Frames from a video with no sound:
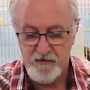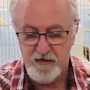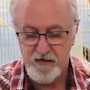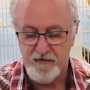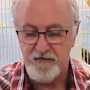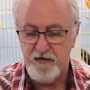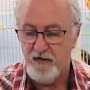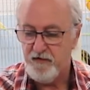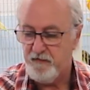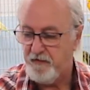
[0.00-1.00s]
it
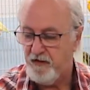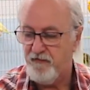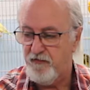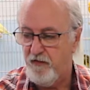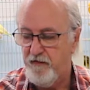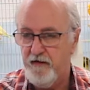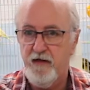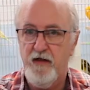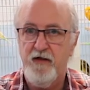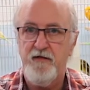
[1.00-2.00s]
depends on
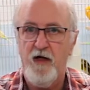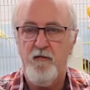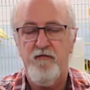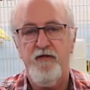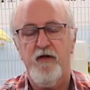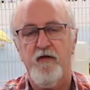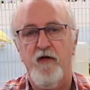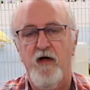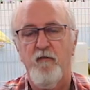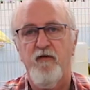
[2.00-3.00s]
the time of year,
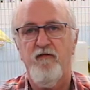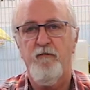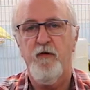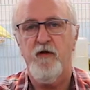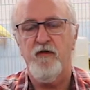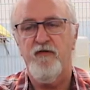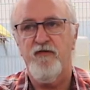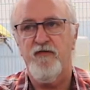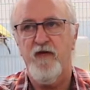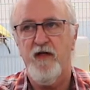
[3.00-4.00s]
the number of
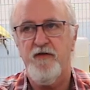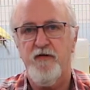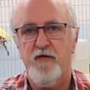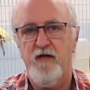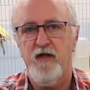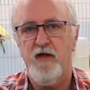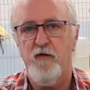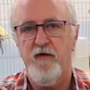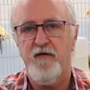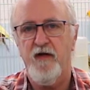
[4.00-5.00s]
birds that you're
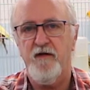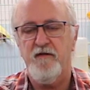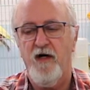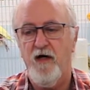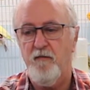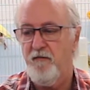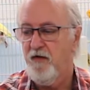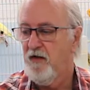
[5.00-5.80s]
dealing with at the time.